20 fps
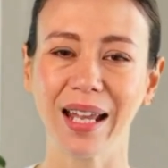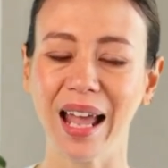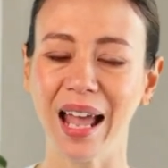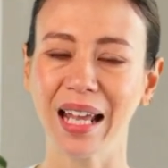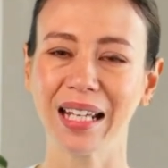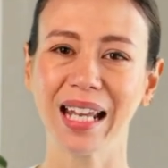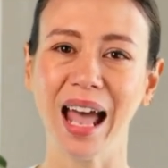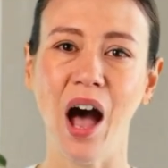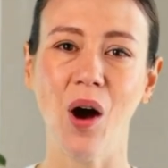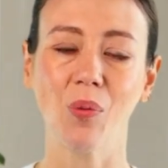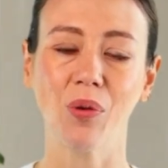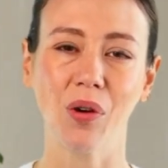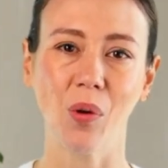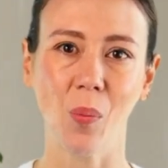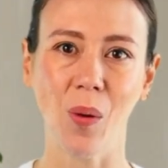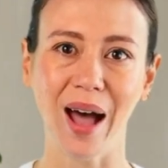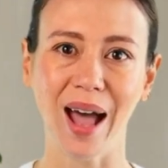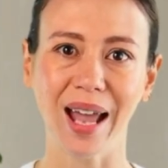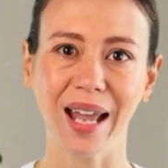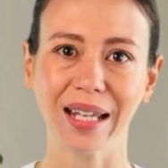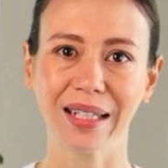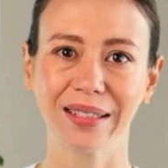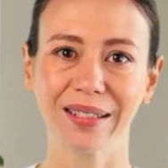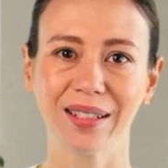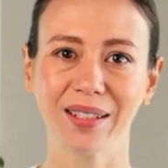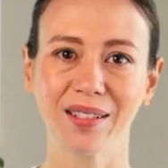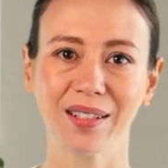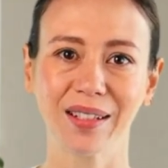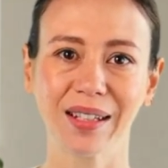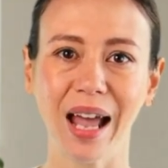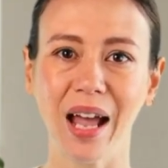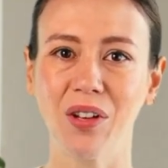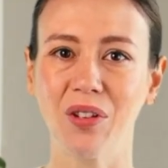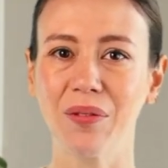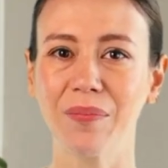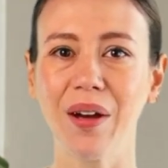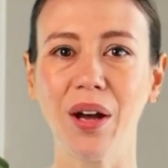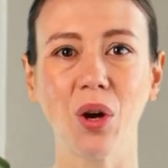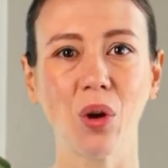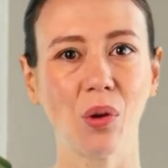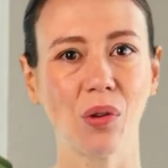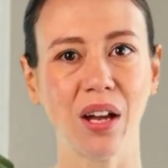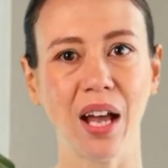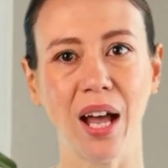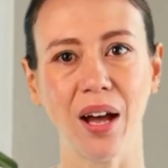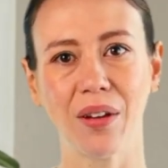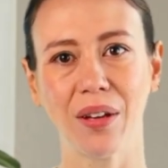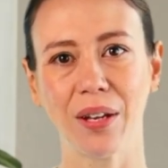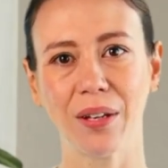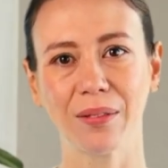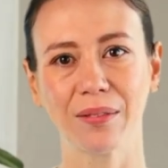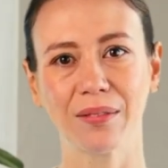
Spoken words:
an hour away, to get her medical care.